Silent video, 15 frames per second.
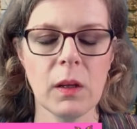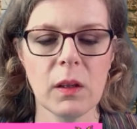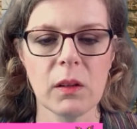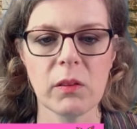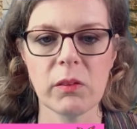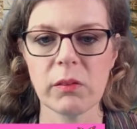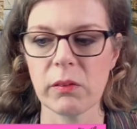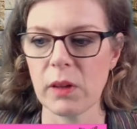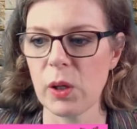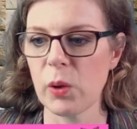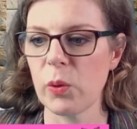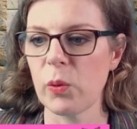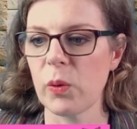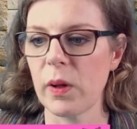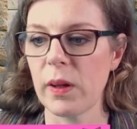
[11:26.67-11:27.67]

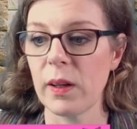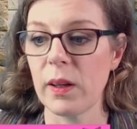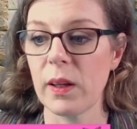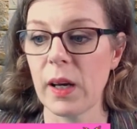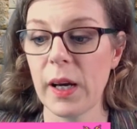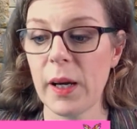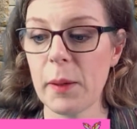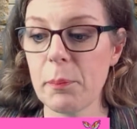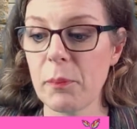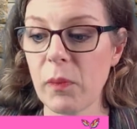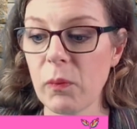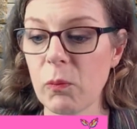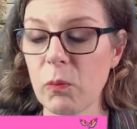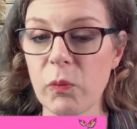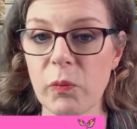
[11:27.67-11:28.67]
So
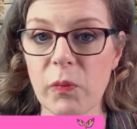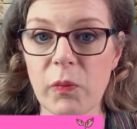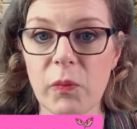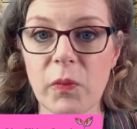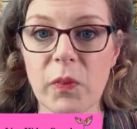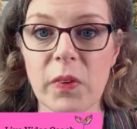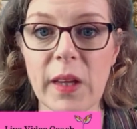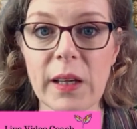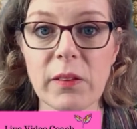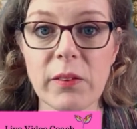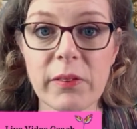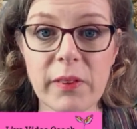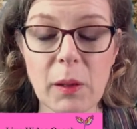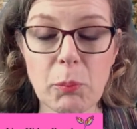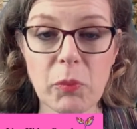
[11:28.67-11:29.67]
that's
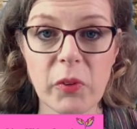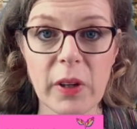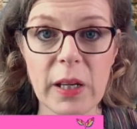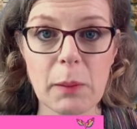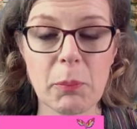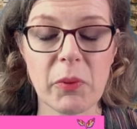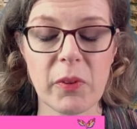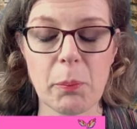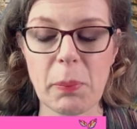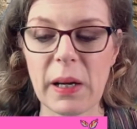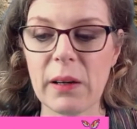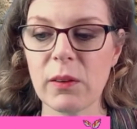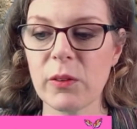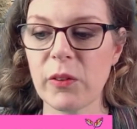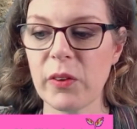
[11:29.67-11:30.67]
some tips
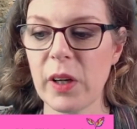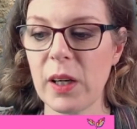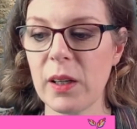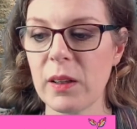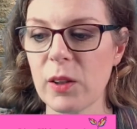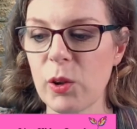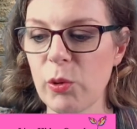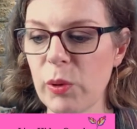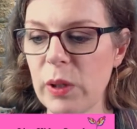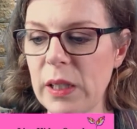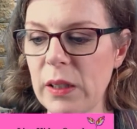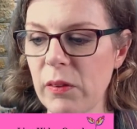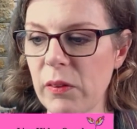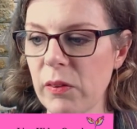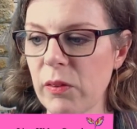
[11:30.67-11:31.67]
about
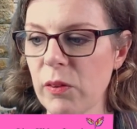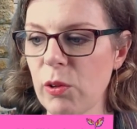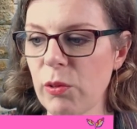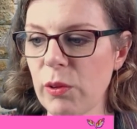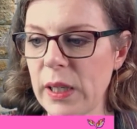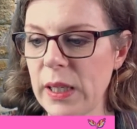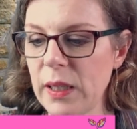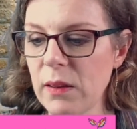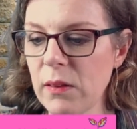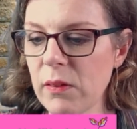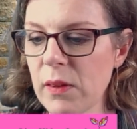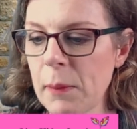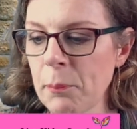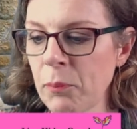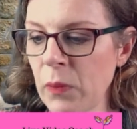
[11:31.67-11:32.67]
green screens.
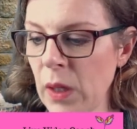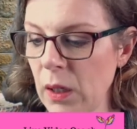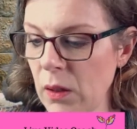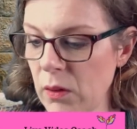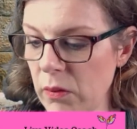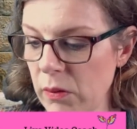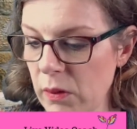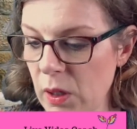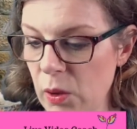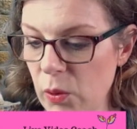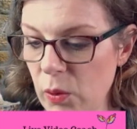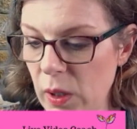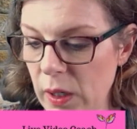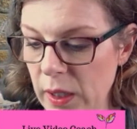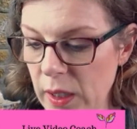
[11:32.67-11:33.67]
So
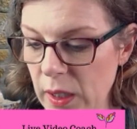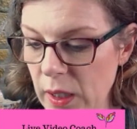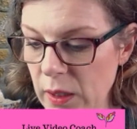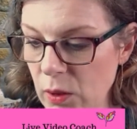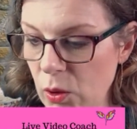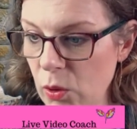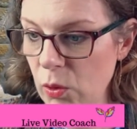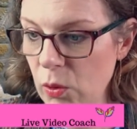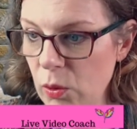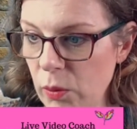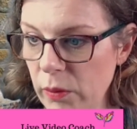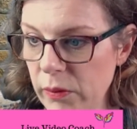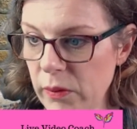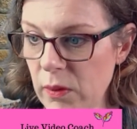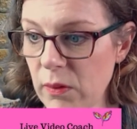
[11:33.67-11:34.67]
I can
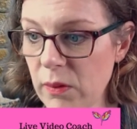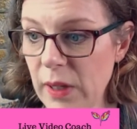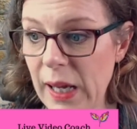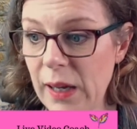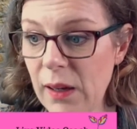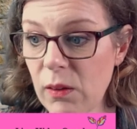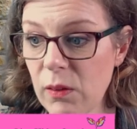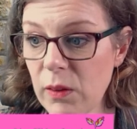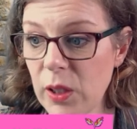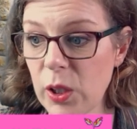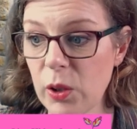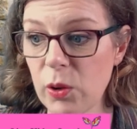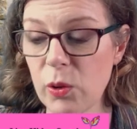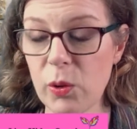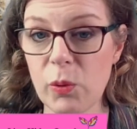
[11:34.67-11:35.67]
also tell
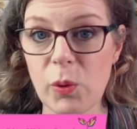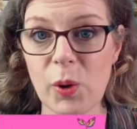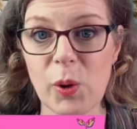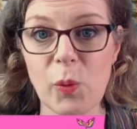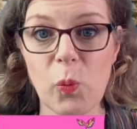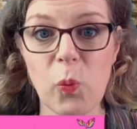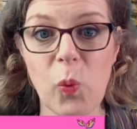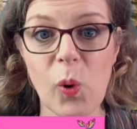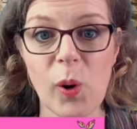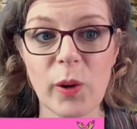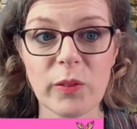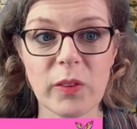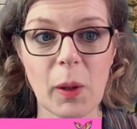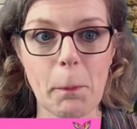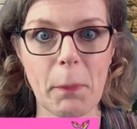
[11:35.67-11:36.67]
you
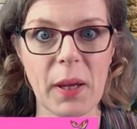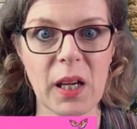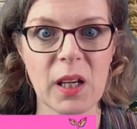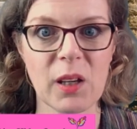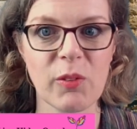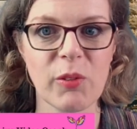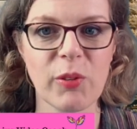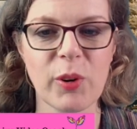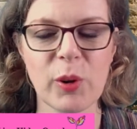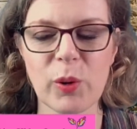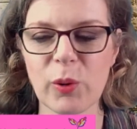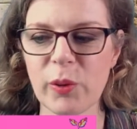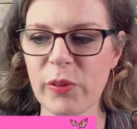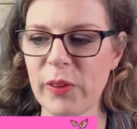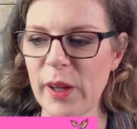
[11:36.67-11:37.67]
what
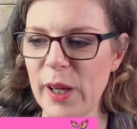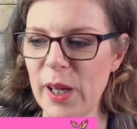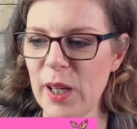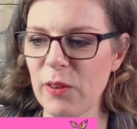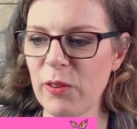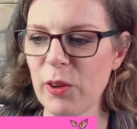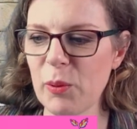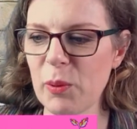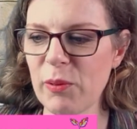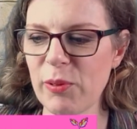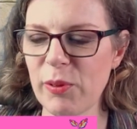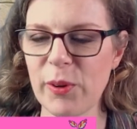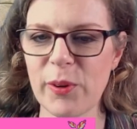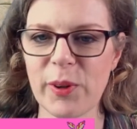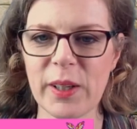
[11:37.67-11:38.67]
pitfalls to
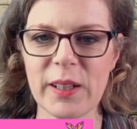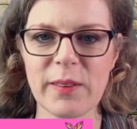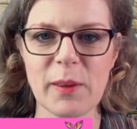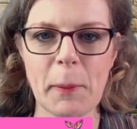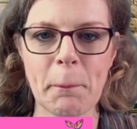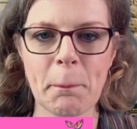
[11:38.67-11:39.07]
avoid.